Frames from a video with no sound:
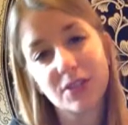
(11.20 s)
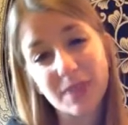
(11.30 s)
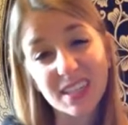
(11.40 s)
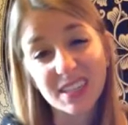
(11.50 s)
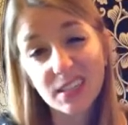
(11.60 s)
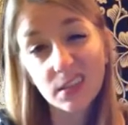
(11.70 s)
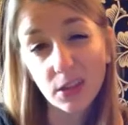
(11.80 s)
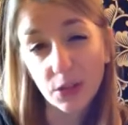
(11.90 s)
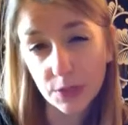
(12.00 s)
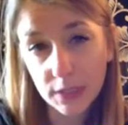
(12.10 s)
at least
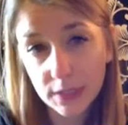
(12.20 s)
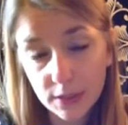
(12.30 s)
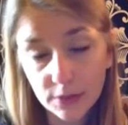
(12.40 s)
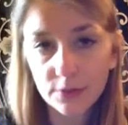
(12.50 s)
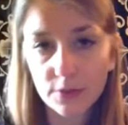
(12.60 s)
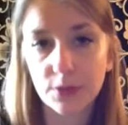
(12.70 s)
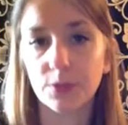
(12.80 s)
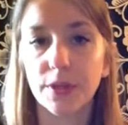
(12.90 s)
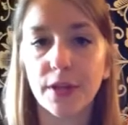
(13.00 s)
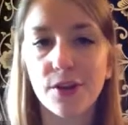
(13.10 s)
close in tune so
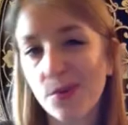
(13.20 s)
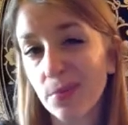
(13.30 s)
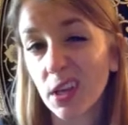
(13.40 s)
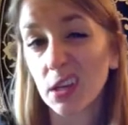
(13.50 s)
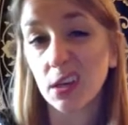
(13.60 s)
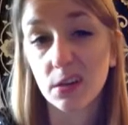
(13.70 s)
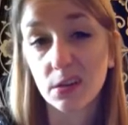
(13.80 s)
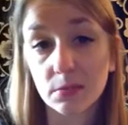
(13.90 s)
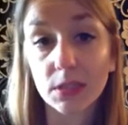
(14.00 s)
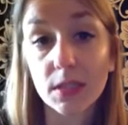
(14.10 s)
when that you're playing at
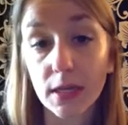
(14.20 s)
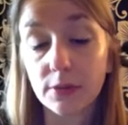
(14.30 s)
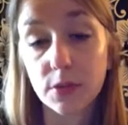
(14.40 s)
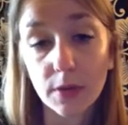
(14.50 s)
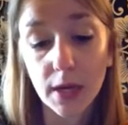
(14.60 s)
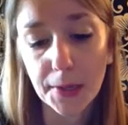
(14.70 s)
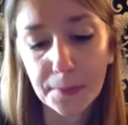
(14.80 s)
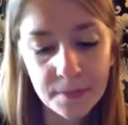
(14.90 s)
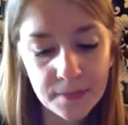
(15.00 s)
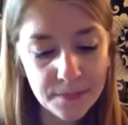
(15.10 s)
home it sounds
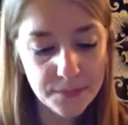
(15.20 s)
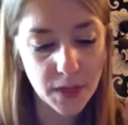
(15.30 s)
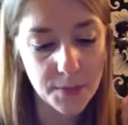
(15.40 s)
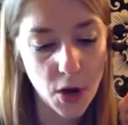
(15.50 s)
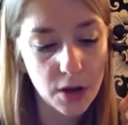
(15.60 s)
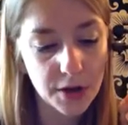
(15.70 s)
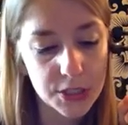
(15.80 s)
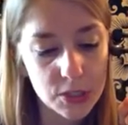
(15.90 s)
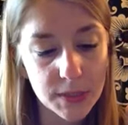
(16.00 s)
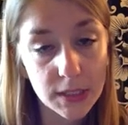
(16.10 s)
okay. Um, all our
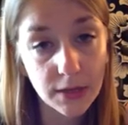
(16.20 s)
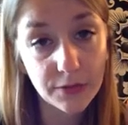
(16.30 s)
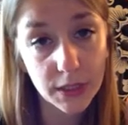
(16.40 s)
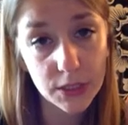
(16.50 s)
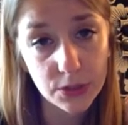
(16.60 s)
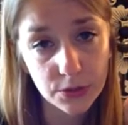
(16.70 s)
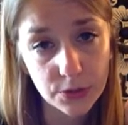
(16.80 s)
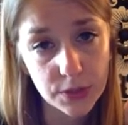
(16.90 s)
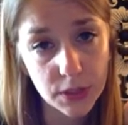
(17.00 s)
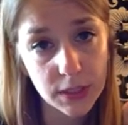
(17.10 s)
instruments have fine
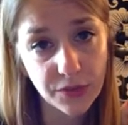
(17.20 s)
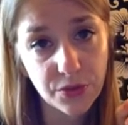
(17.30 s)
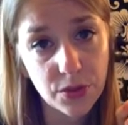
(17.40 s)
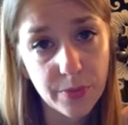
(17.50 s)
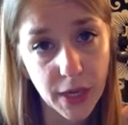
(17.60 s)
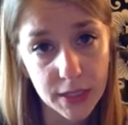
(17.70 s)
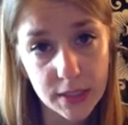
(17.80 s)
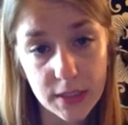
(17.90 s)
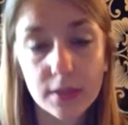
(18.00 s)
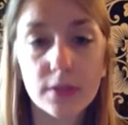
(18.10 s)
tuners except for the
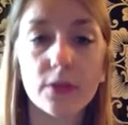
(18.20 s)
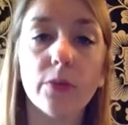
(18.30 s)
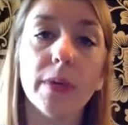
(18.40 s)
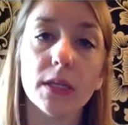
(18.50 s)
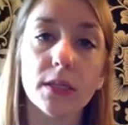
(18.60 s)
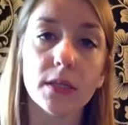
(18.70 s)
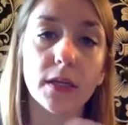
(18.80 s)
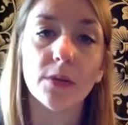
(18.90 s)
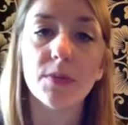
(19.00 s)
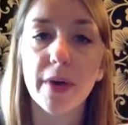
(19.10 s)
basses, so basses,
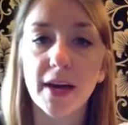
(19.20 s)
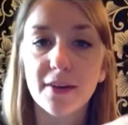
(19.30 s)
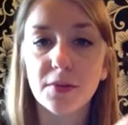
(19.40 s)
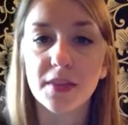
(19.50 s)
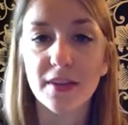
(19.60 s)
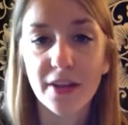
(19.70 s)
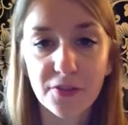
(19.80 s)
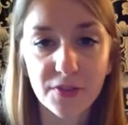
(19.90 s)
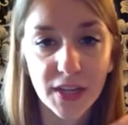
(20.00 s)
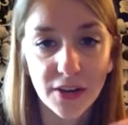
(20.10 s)
I'll be back with
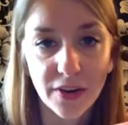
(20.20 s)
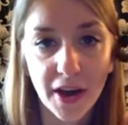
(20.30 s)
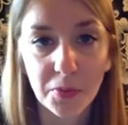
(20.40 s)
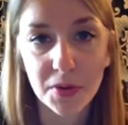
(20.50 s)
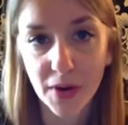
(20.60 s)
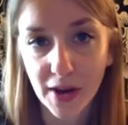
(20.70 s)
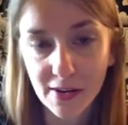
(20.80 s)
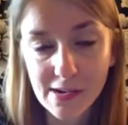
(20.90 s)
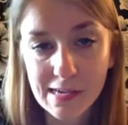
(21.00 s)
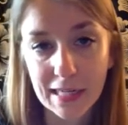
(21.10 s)
another video to help you out
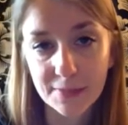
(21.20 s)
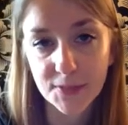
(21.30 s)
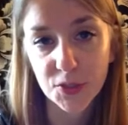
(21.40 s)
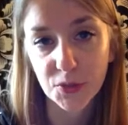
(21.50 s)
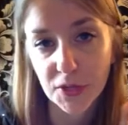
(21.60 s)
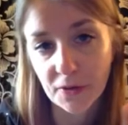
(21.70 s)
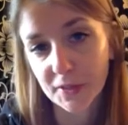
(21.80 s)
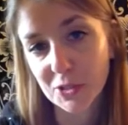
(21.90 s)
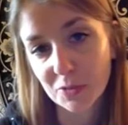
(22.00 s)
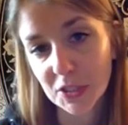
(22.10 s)
um, tuning your
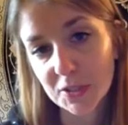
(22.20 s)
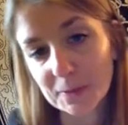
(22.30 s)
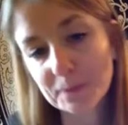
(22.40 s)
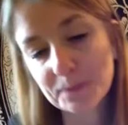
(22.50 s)
instrument too.